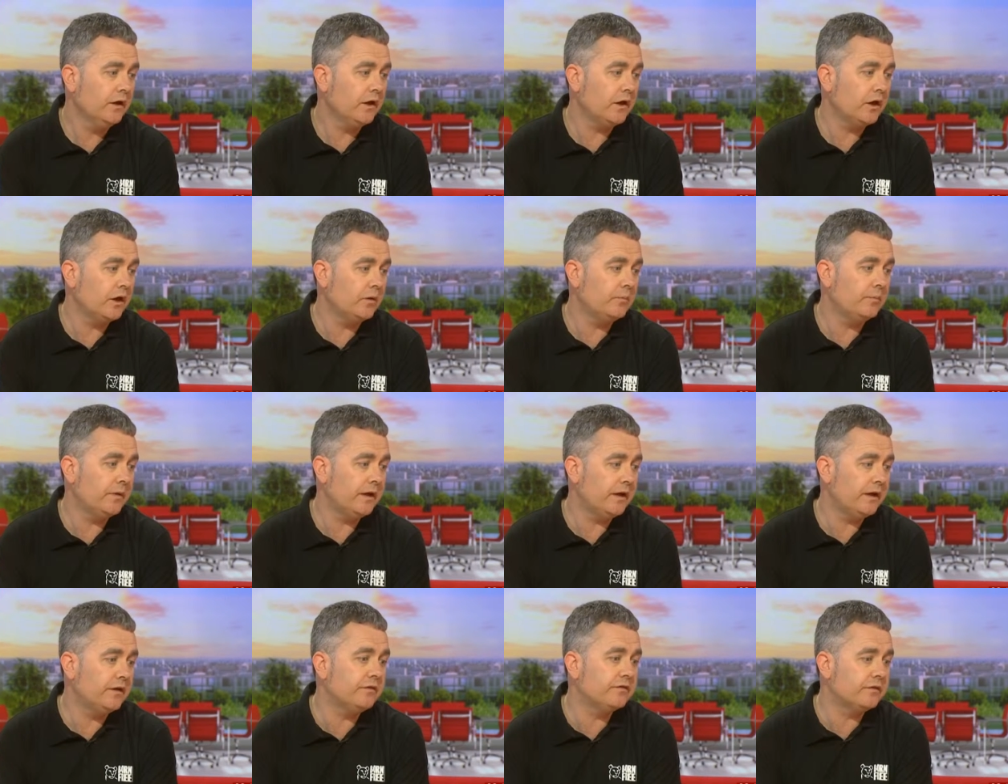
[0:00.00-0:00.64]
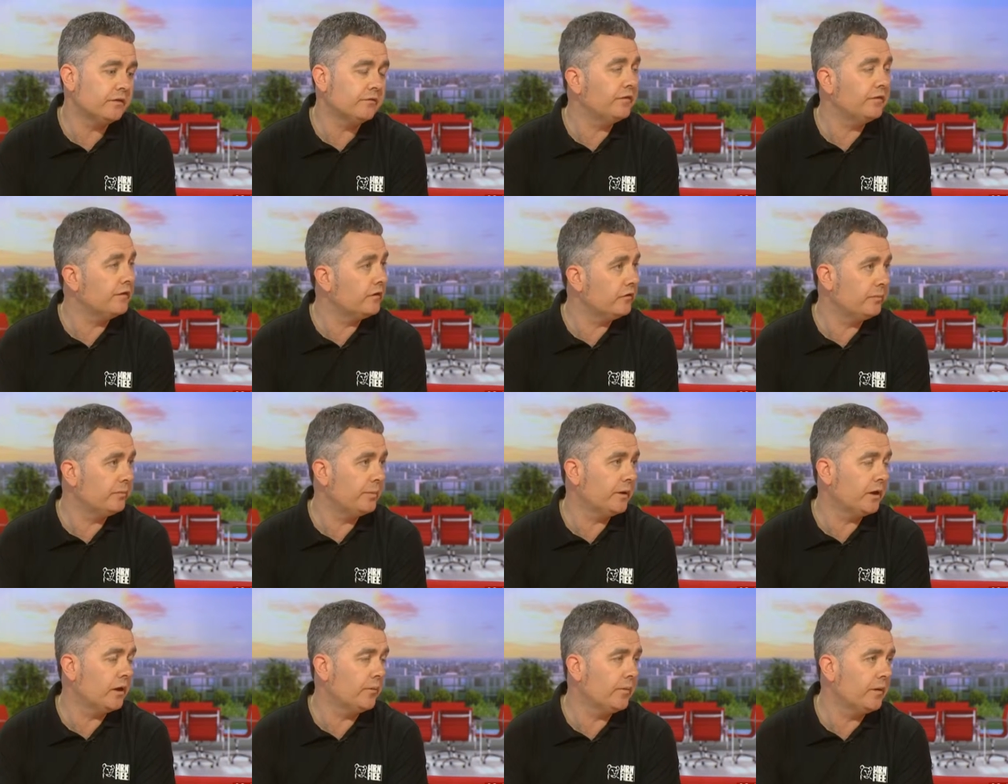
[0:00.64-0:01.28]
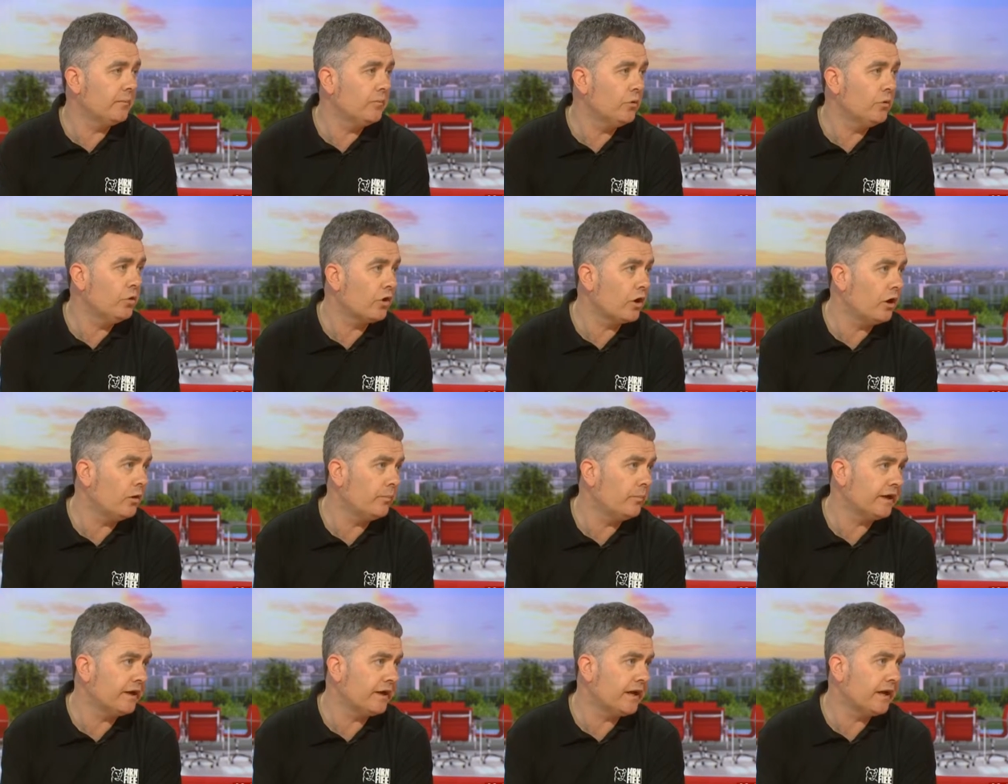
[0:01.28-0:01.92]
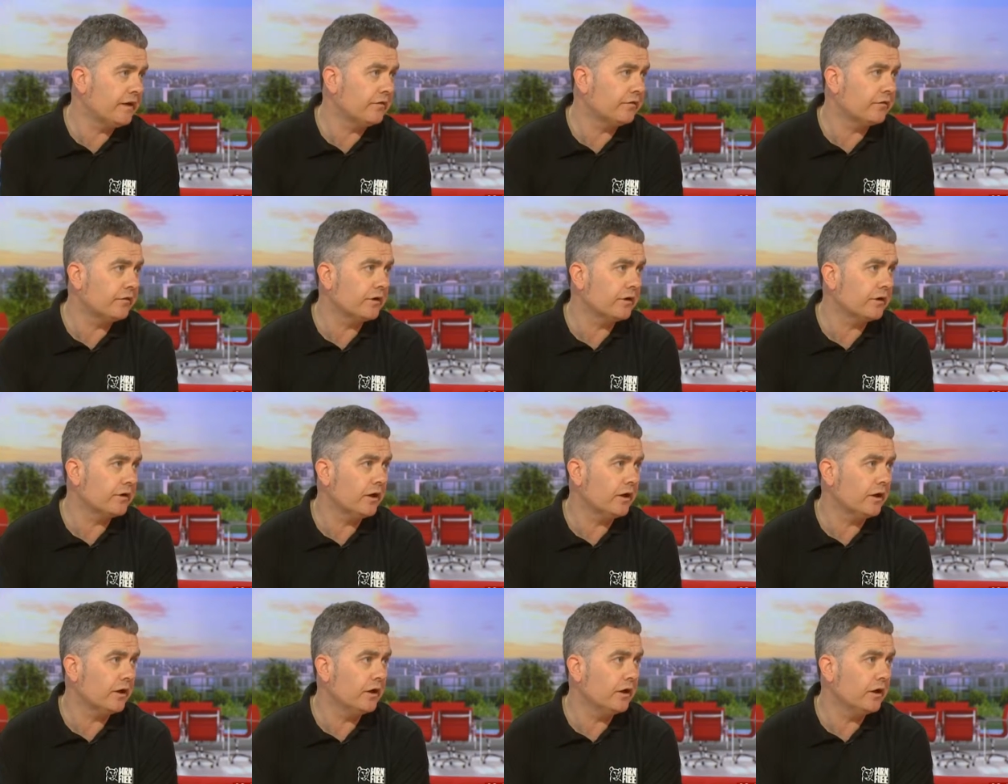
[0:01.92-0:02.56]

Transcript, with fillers: Um, and it's something that's becoming more common in Africa.